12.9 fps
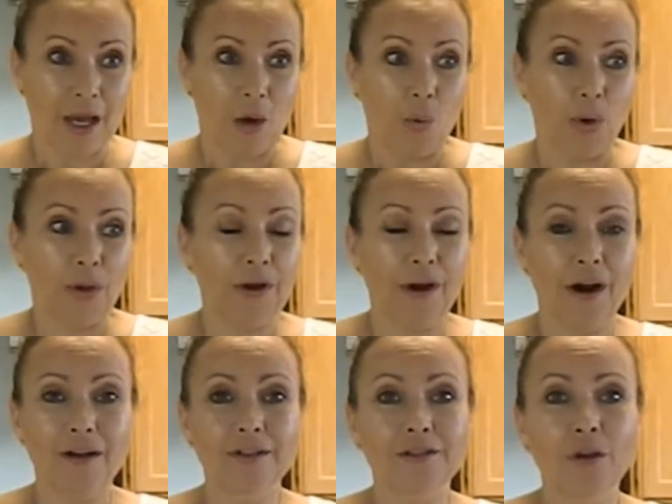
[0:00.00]
Where there
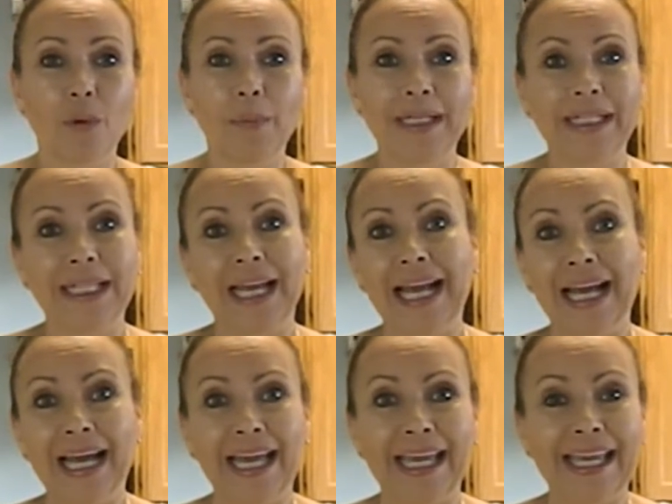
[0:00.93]
are so many
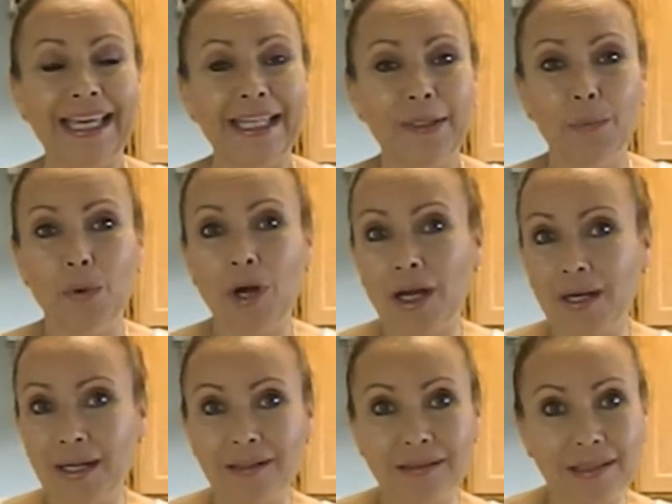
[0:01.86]
high-end
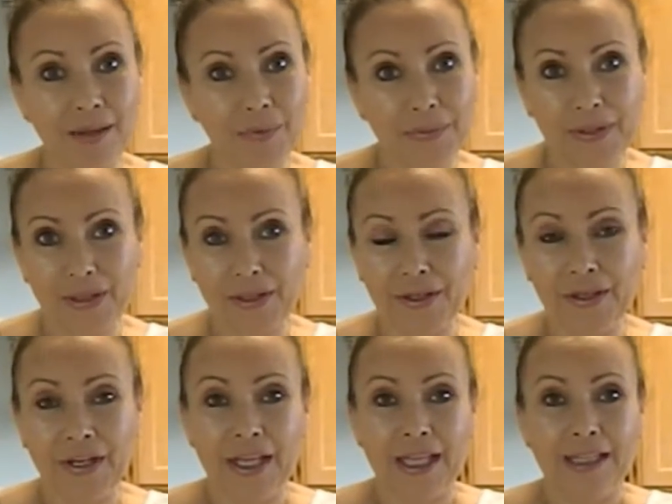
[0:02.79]
products out there